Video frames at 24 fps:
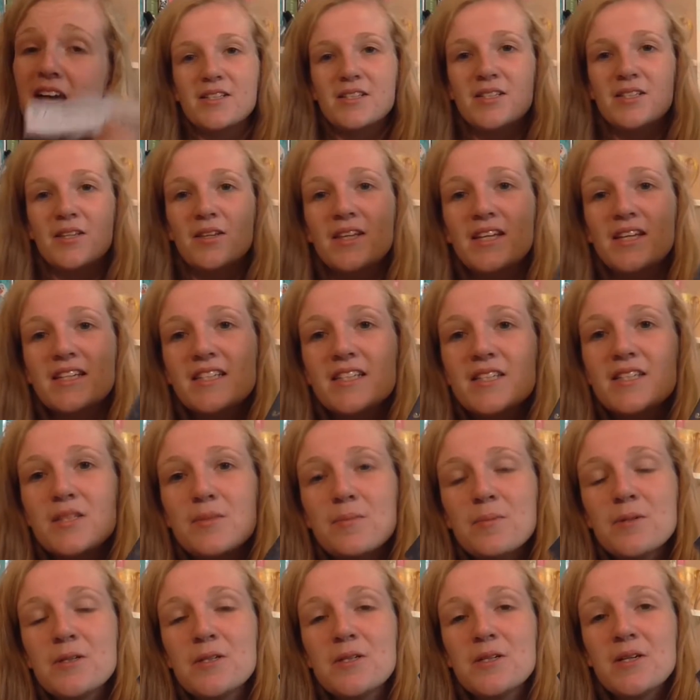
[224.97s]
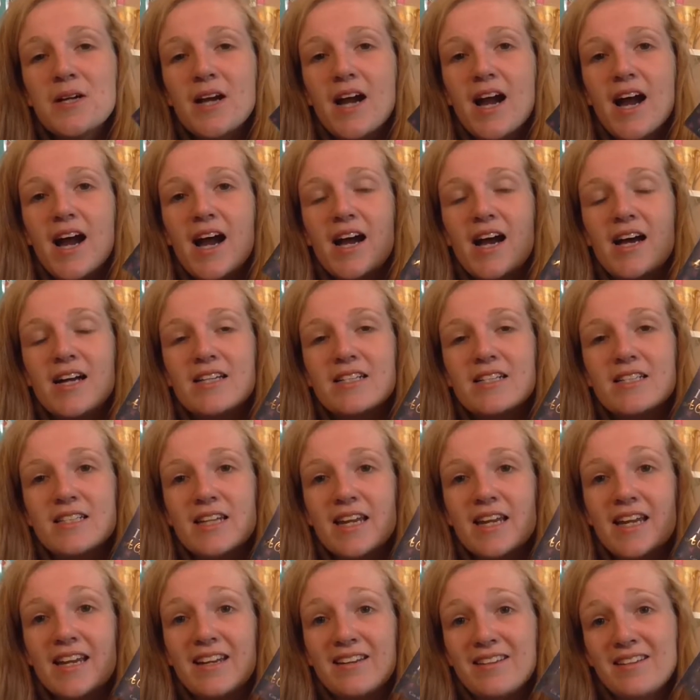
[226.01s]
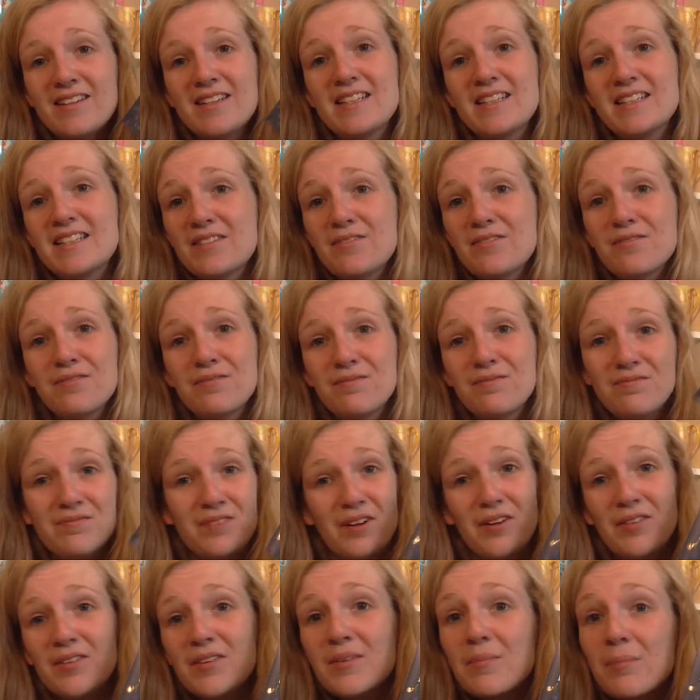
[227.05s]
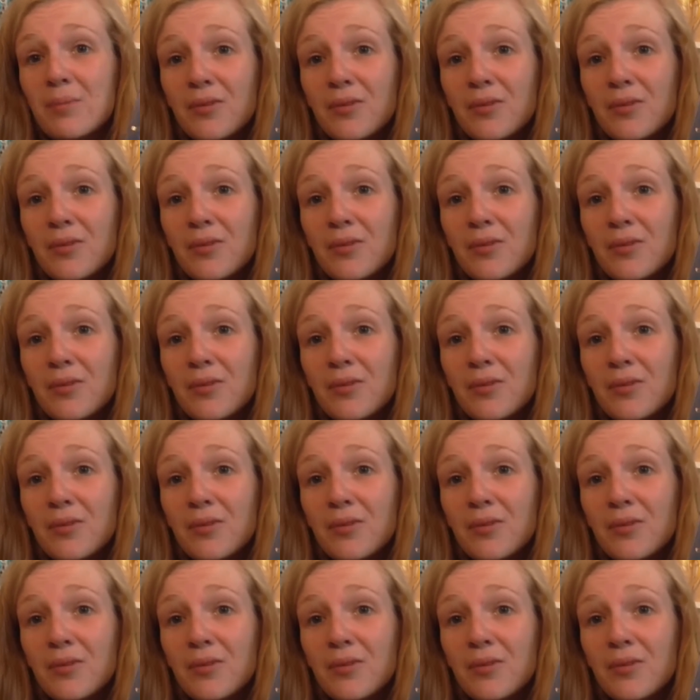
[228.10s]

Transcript: So this is the book and it is very